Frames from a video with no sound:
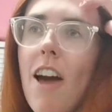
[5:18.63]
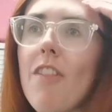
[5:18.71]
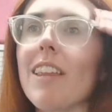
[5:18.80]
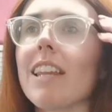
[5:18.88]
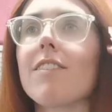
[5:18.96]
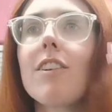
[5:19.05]

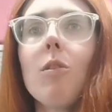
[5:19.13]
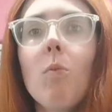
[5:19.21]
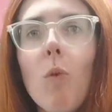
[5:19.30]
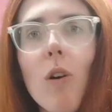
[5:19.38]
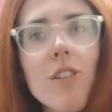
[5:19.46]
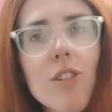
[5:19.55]
And this
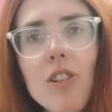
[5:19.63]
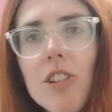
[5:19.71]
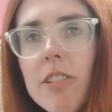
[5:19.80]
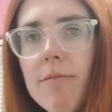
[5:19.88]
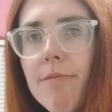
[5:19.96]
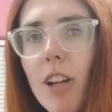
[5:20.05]
film was
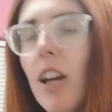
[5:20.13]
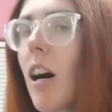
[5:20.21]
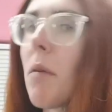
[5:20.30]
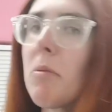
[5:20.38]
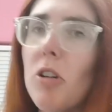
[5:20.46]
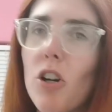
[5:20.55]
good,
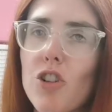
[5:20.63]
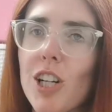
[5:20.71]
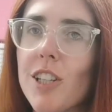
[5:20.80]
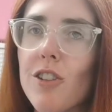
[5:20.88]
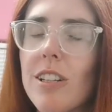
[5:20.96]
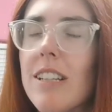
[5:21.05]
like, I'm not
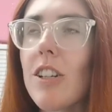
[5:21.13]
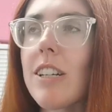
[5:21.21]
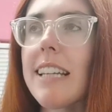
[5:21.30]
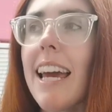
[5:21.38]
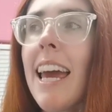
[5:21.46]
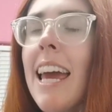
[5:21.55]
trying to
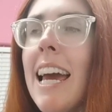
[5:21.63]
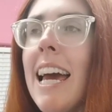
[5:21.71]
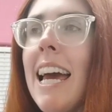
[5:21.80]
criticise it.